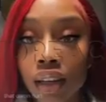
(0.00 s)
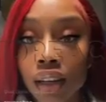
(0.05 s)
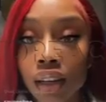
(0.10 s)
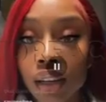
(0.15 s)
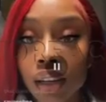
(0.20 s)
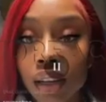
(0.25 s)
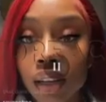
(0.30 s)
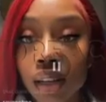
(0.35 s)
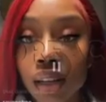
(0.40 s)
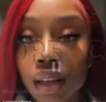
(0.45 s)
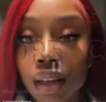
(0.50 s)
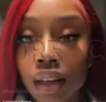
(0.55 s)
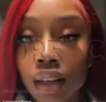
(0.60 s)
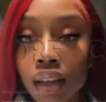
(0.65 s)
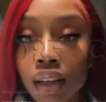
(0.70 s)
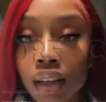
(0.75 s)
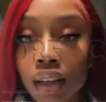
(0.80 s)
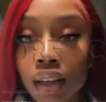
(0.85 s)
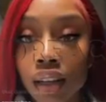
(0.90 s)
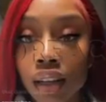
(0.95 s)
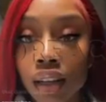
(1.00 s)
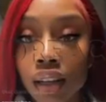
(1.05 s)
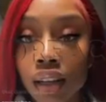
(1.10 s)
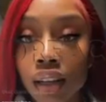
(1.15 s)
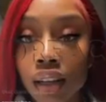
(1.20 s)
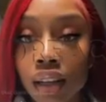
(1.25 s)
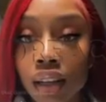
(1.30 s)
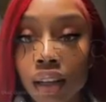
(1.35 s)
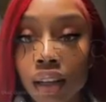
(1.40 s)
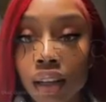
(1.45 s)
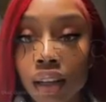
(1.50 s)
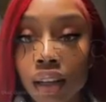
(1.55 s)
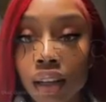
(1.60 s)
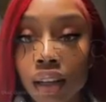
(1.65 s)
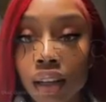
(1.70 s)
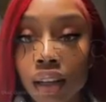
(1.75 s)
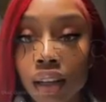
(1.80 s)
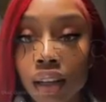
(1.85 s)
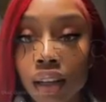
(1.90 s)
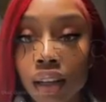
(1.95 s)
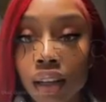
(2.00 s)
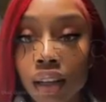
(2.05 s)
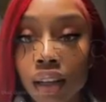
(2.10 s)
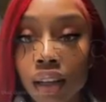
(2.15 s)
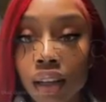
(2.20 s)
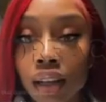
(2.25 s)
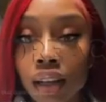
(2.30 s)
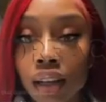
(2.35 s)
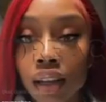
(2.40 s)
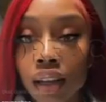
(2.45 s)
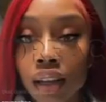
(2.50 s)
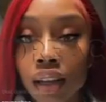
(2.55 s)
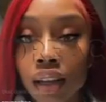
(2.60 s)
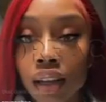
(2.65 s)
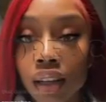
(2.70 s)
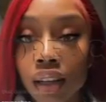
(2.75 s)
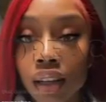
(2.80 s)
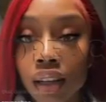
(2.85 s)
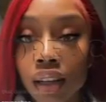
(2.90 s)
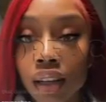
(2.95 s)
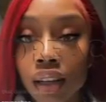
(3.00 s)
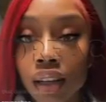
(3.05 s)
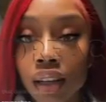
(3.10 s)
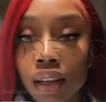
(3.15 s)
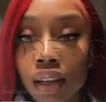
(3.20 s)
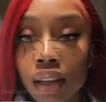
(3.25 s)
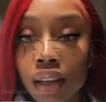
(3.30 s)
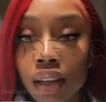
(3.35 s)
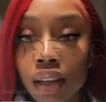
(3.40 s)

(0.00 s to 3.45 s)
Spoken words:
This person isn't speaking.